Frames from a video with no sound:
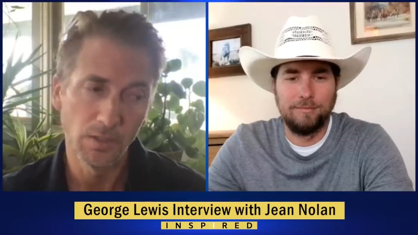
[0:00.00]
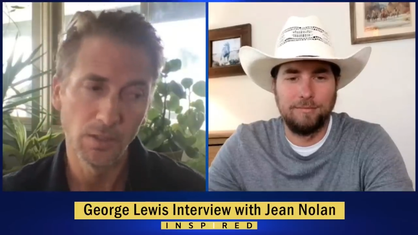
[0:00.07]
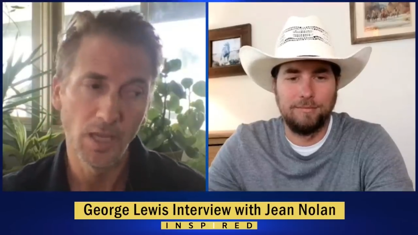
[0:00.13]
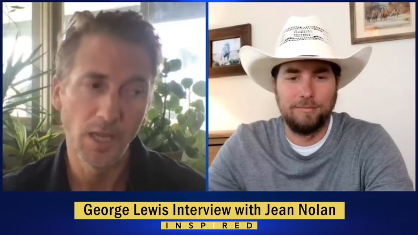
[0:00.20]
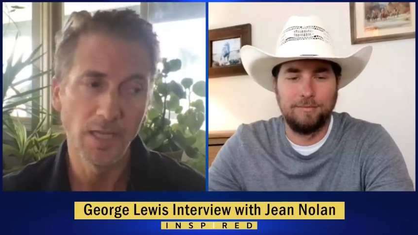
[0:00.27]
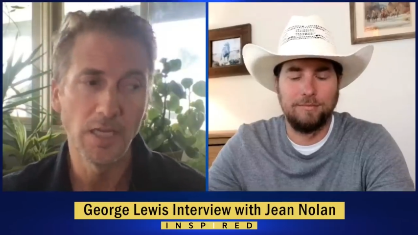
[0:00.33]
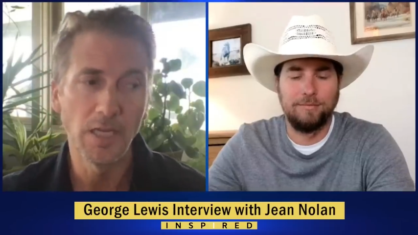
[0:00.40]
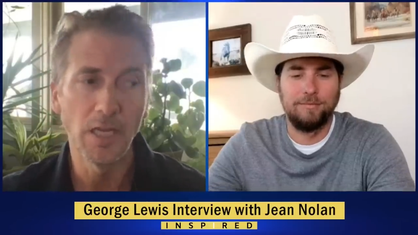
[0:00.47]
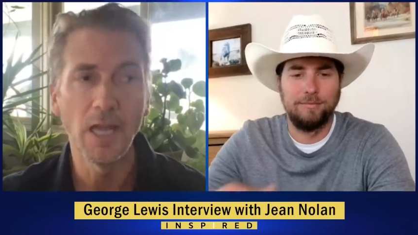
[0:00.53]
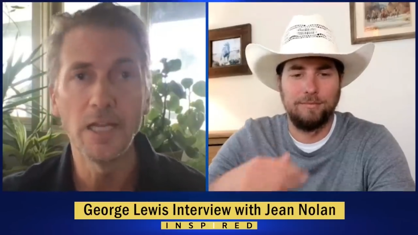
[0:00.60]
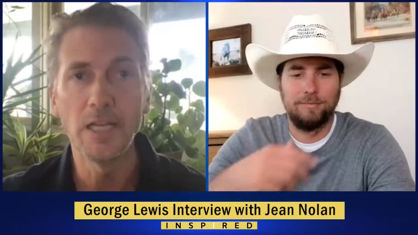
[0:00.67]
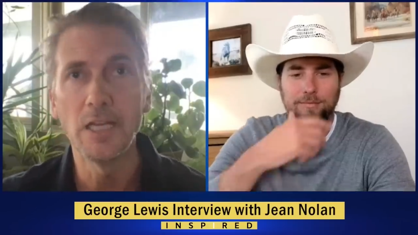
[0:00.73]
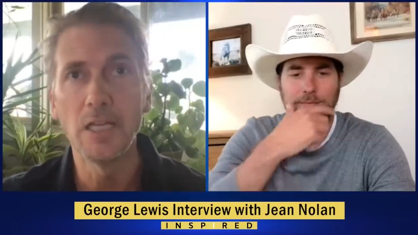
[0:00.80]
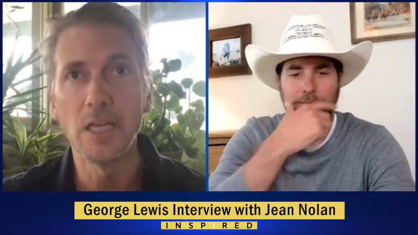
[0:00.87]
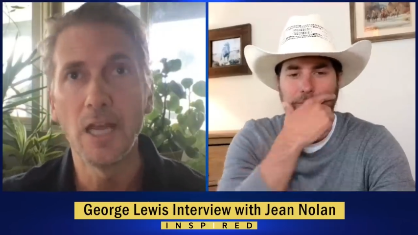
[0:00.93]
Speaker 1: any
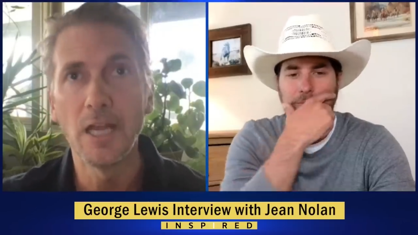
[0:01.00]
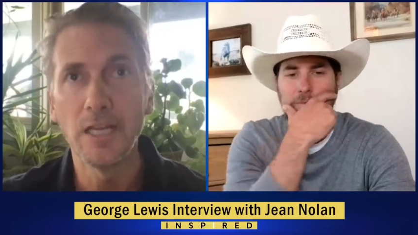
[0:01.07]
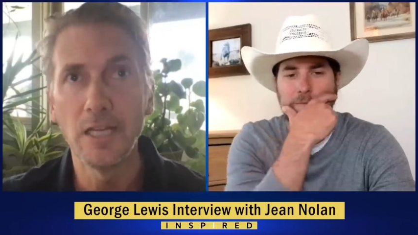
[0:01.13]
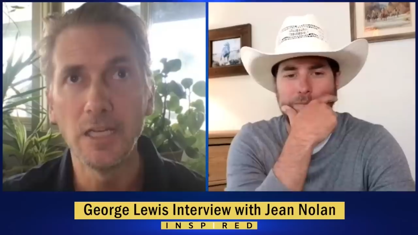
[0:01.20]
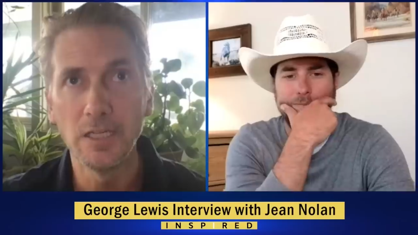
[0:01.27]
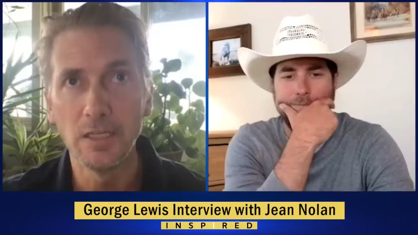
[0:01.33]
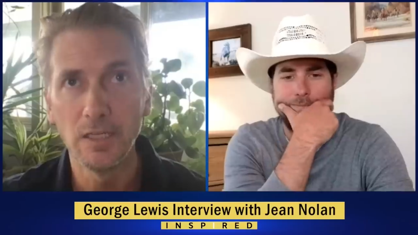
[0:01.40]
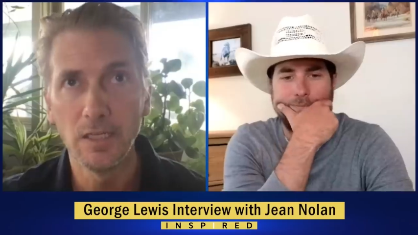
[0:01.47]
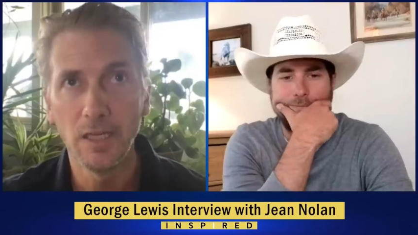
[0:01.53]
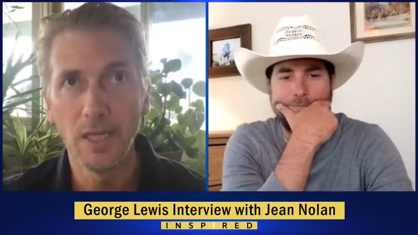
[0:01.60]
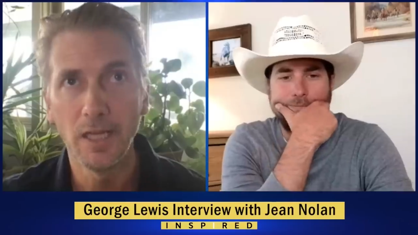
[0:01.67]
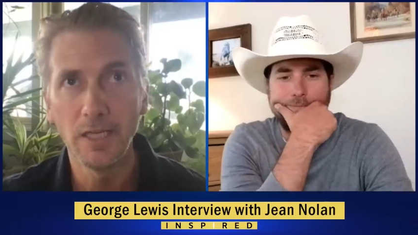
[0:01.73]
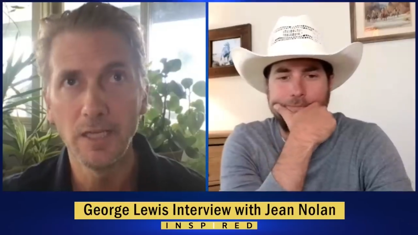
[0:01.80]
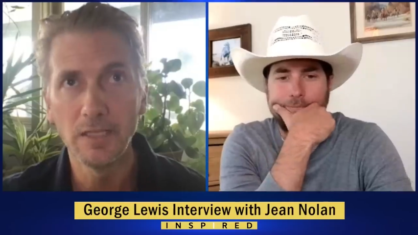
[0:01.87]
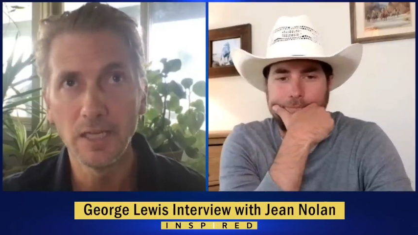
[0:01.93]
any any
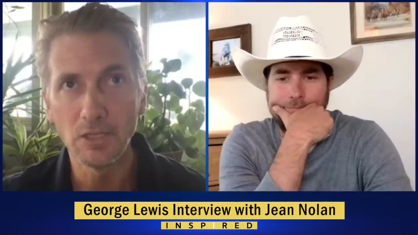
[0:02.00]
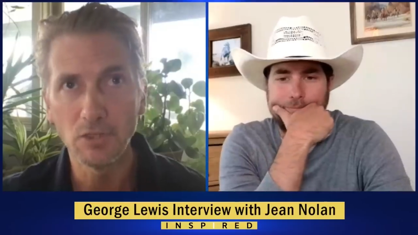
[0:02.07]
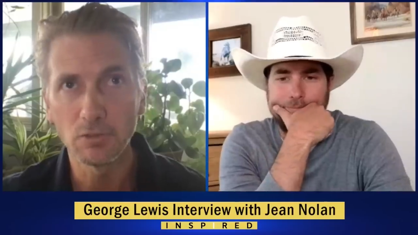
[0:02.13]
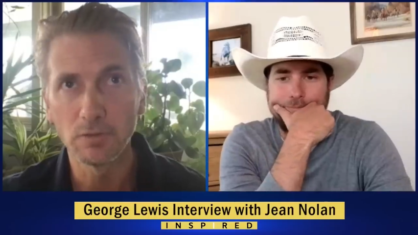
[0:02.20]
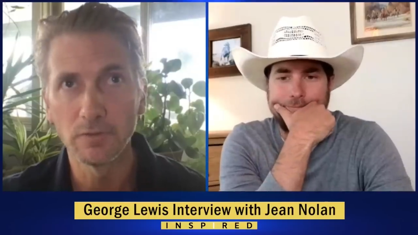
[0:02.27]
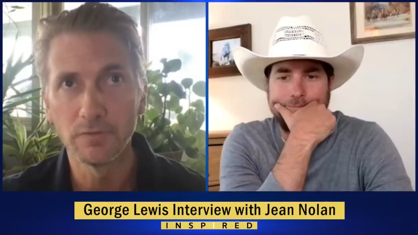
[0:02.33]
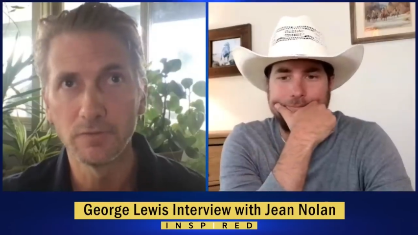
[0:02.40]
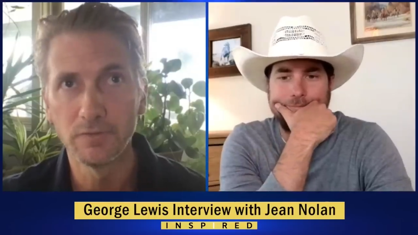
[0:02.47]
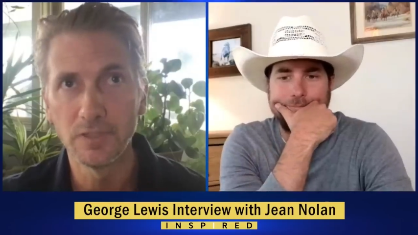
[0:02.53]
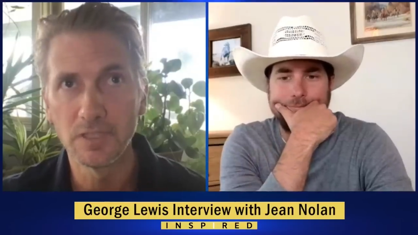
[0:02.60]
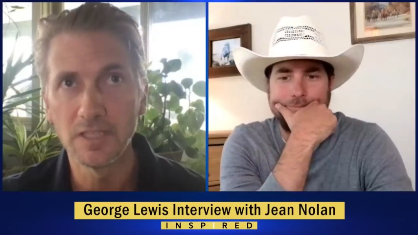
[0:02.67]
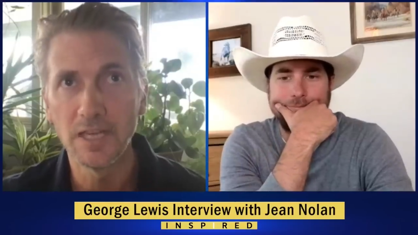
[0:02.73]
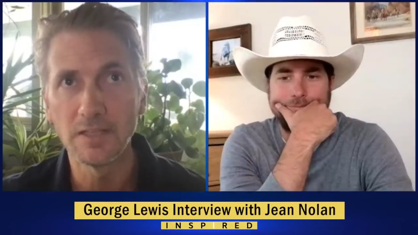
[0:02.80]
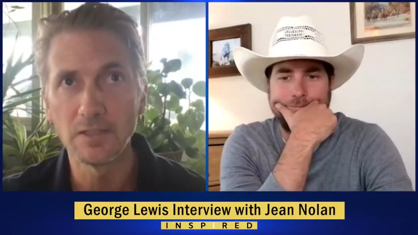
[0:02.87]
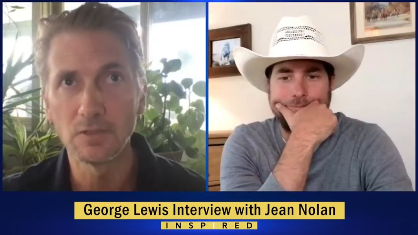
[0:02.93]
any nature of
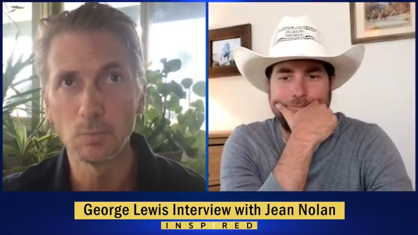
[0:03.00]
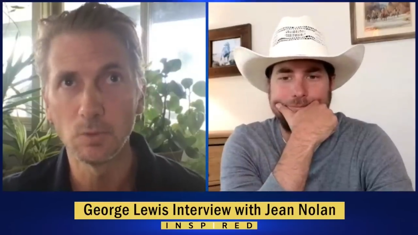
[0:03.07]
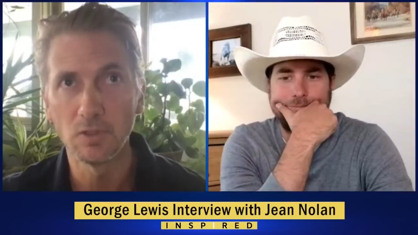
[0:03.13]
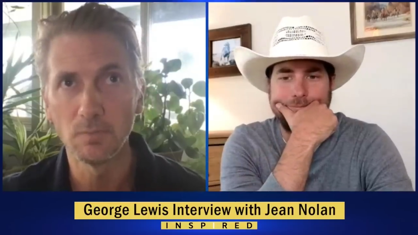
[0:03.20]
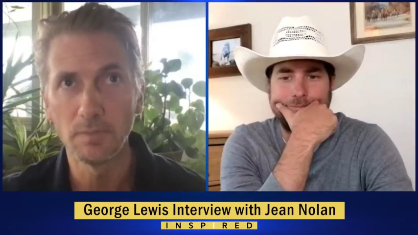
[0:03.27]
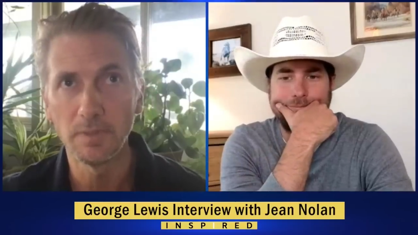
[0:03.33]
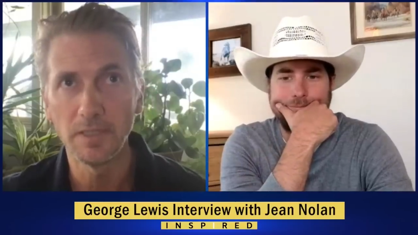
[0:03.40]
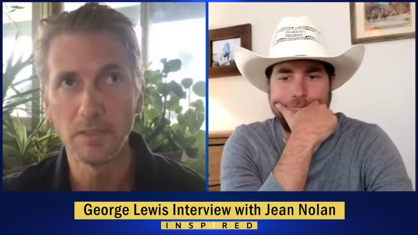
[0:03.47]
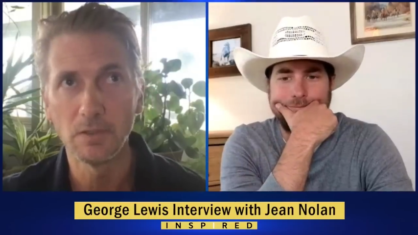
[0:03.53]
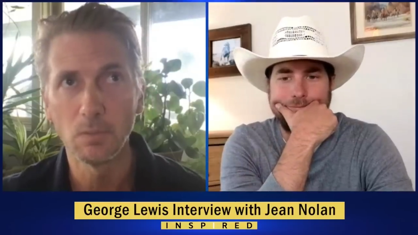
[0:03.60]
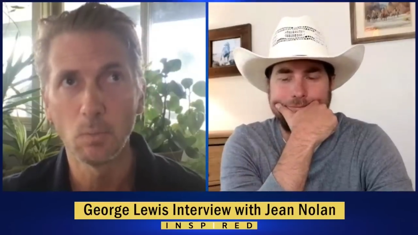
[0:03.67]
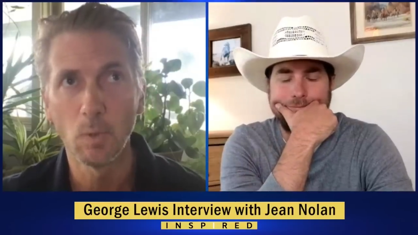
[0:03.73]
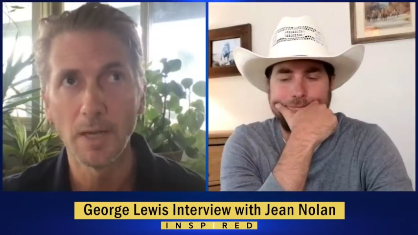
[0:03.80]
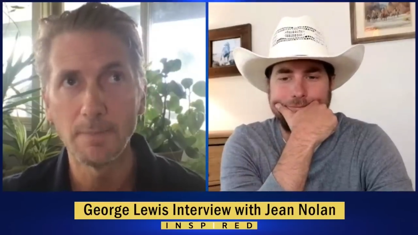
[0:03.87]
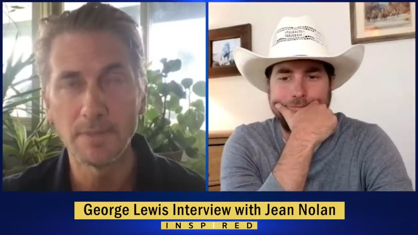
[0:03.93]
dissent would have been
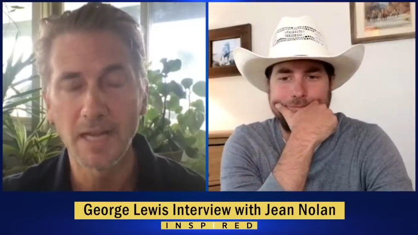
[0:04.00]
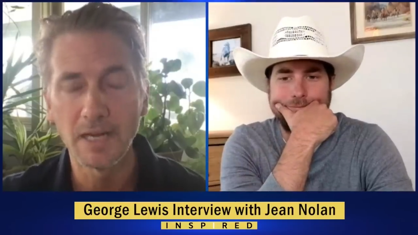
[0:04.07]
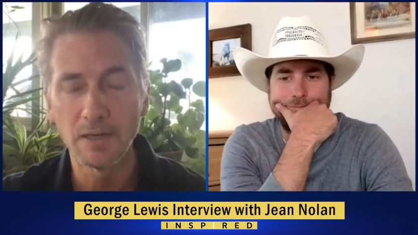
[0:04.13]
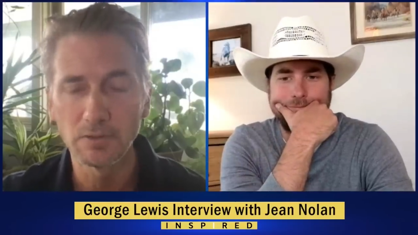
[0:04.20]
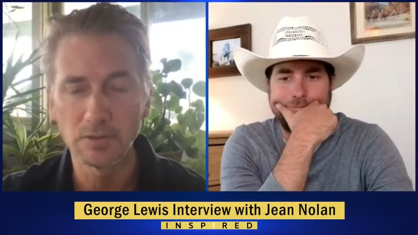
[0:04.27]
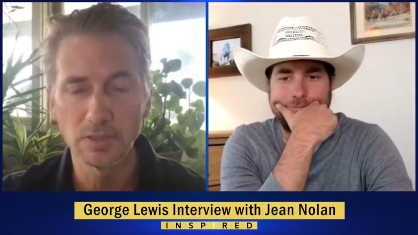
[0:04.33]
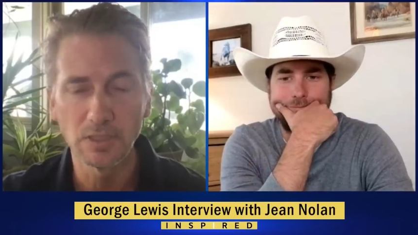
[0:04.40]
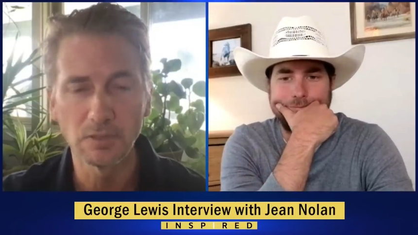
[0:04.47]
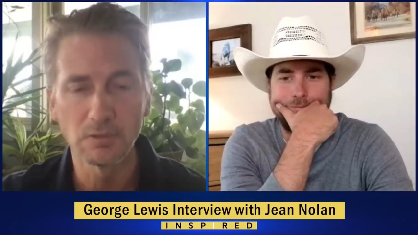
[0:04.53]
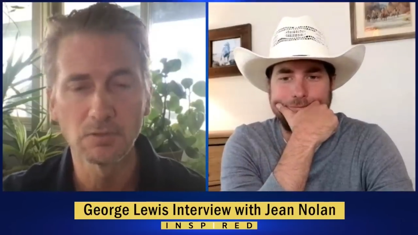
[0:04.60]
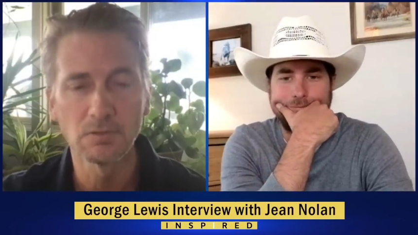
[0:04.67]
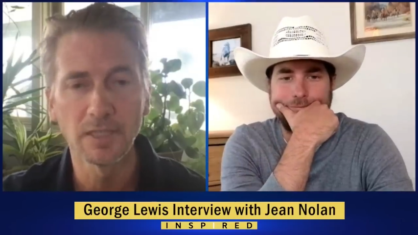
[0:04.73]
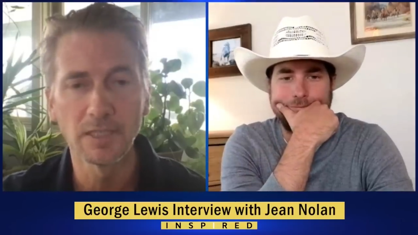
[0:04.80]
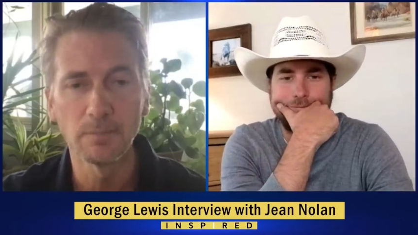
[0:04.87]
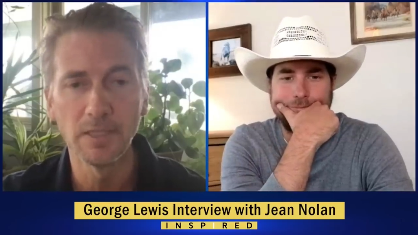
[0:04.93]
wiped out
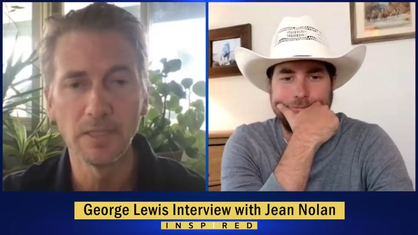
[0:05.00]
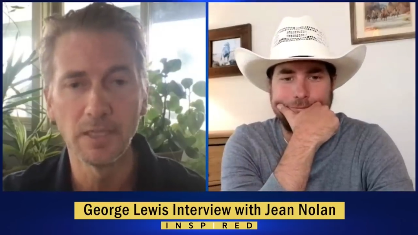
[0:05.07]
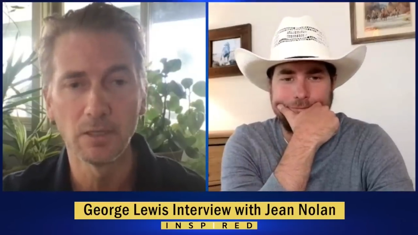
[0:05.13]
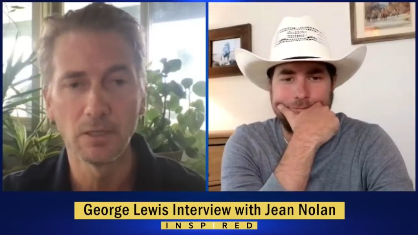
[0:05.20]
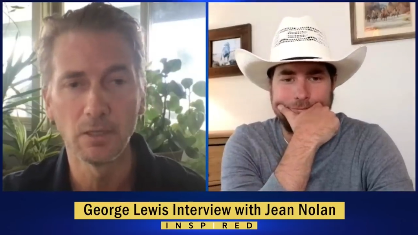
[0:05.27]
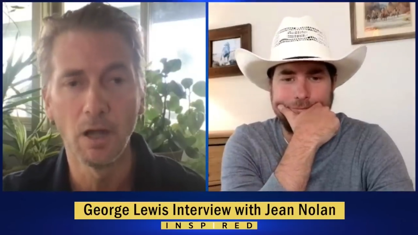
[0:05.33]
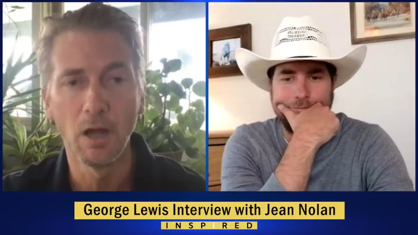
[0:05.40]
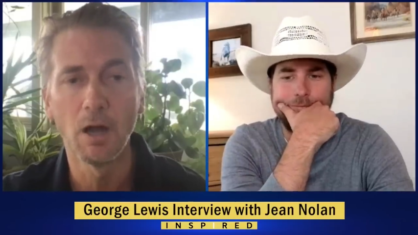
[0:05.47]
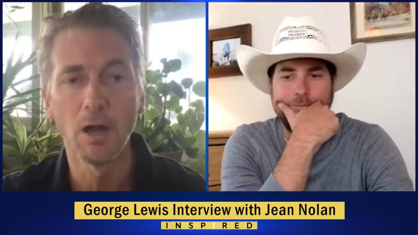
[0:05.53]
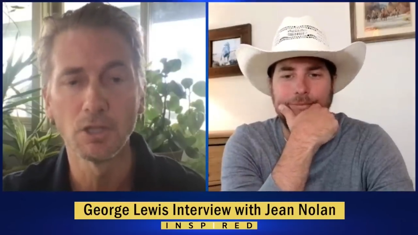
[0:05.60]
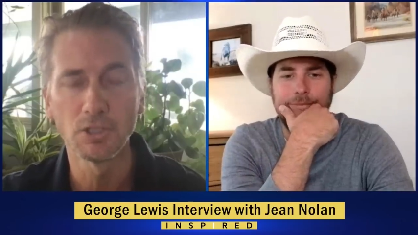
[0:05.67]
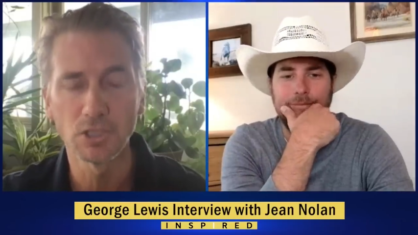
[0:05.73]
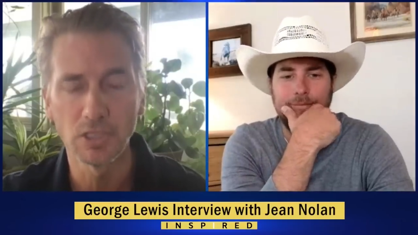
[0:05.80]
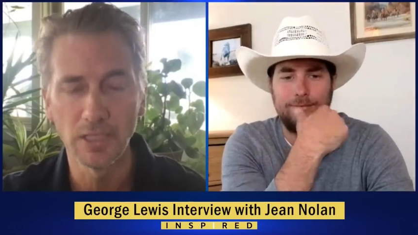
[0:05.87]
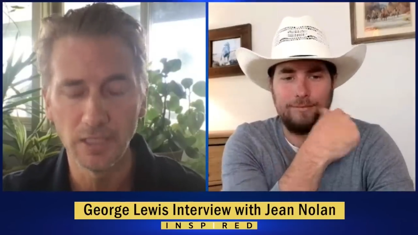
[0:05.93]
incredibly
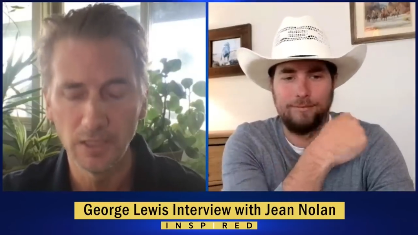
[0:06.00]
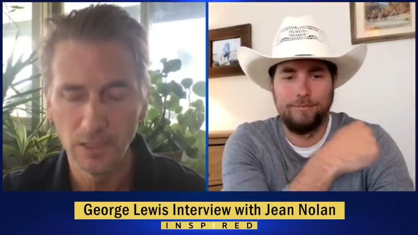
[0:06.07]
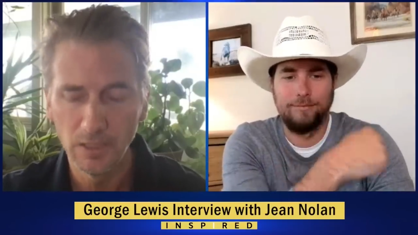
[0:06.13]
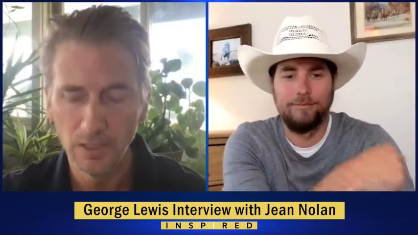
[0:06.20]
harshly.